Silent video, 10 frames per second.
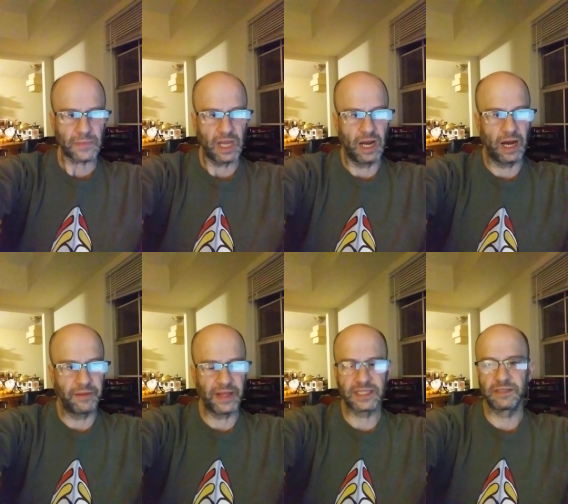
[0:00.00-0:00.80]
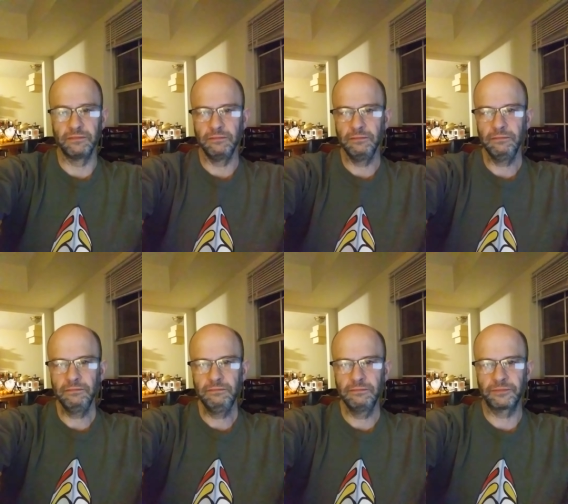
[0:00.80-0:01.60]
Uh, that's
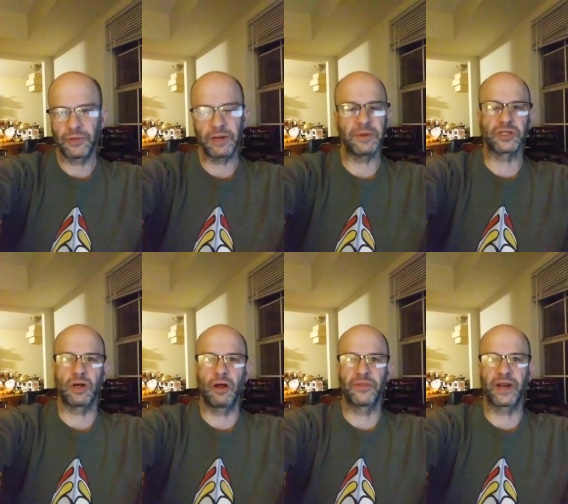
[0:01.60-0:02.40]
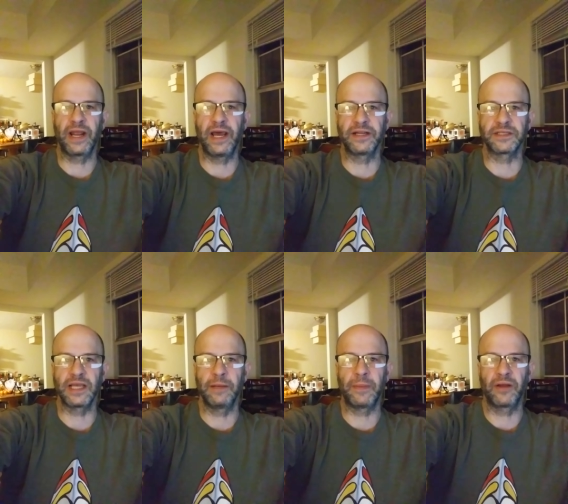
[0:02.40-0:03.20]
pretty much all that I had to
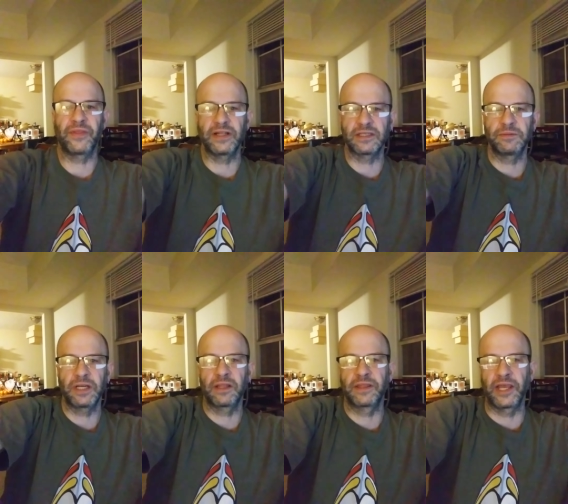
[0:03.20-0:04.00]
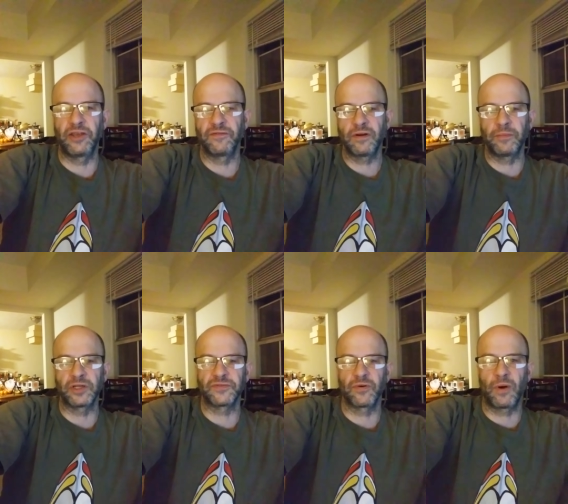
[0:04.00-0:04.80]
say about that subject. Thank you very
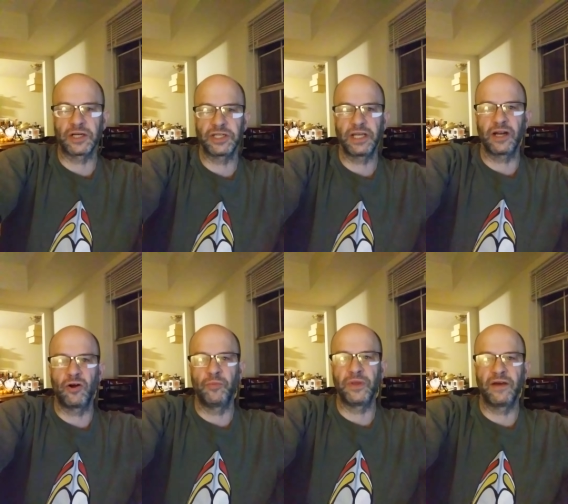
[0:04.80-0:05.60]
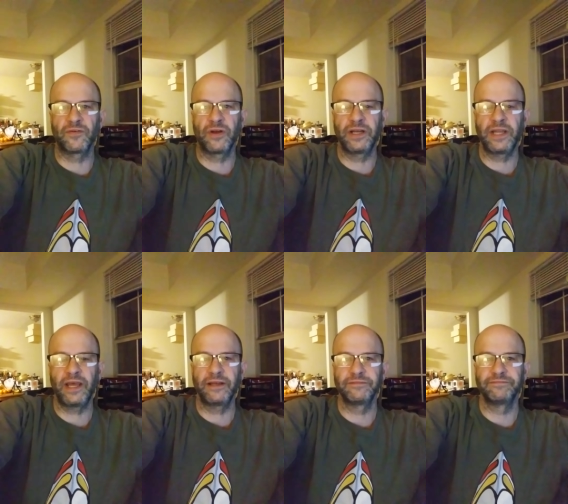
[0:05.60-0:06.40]
much for watching, and I hope you have a great day.